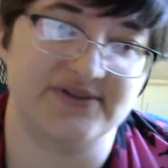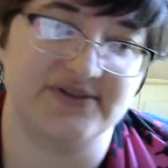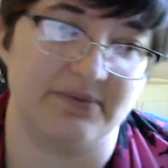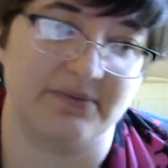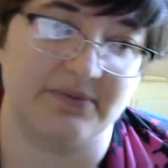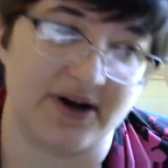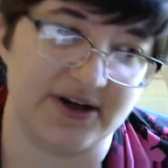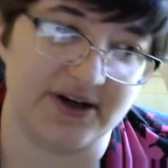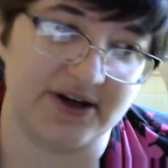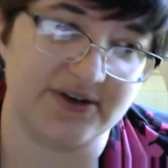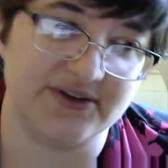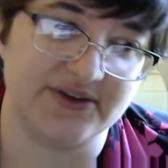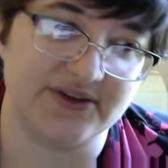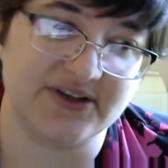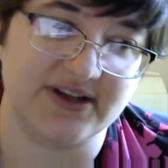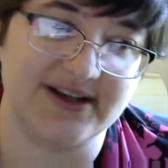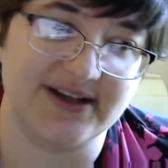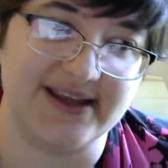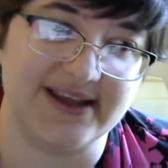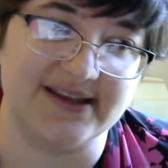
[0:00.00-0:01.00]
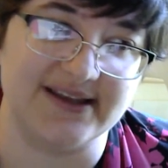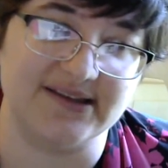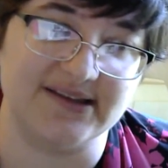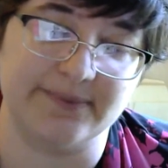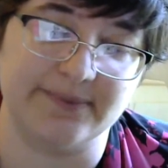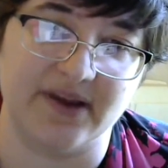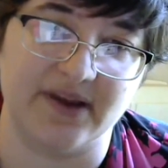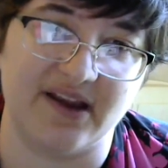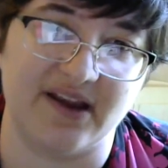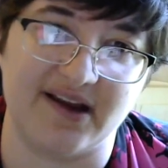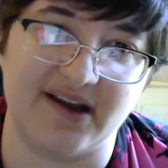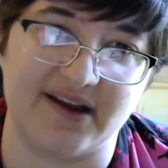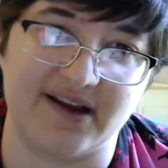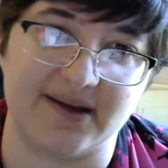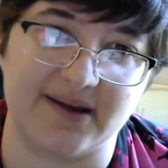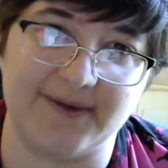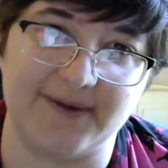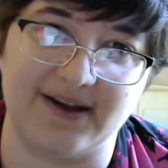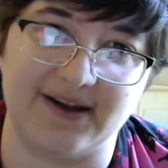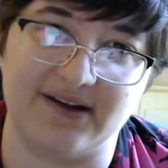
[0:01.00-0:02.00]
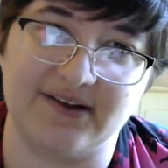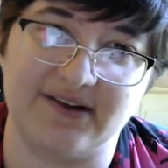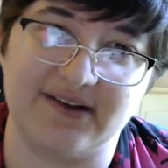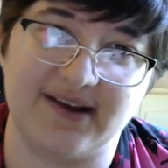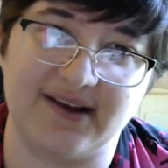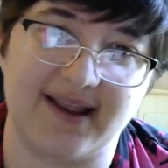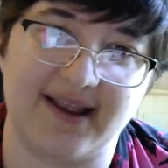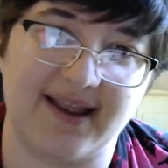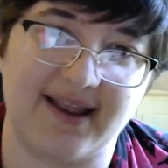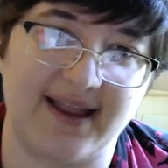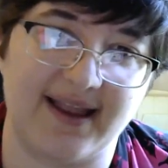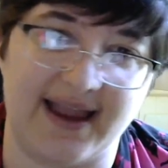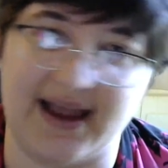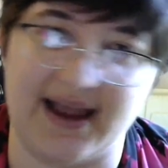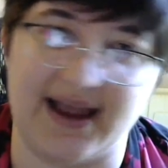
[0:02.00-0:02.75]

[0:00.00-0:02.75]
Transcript: articles on his blog about how